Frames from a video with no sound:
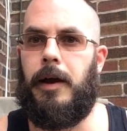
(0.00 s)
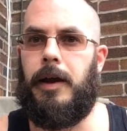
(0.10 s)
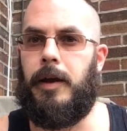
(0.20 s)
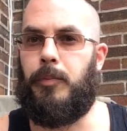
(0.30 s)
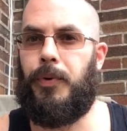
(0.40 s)

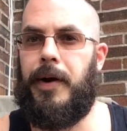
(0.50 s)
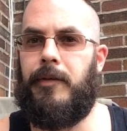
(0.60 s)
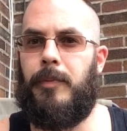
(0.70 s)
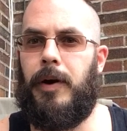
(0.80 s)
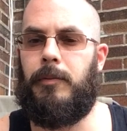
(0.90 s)
a
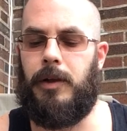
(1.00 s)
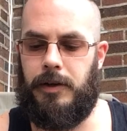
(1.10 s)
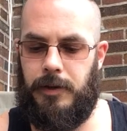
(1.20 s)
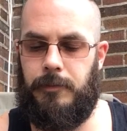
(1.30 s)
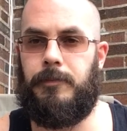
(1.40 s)

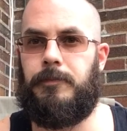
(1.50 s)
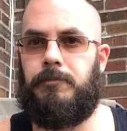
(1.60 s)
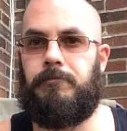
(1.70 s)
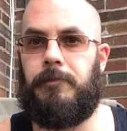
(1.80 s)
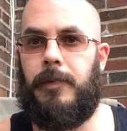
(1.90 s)
pre-Republic
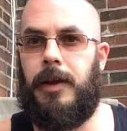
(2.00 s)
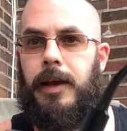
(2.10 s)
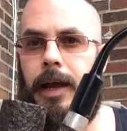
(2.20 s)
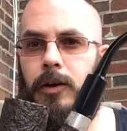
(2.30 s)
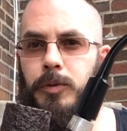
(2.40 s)

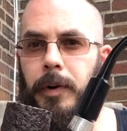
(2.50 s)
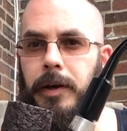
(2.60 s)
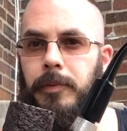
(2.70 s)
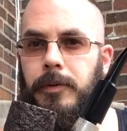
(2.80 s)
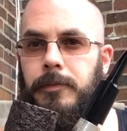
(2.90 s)
house pipe.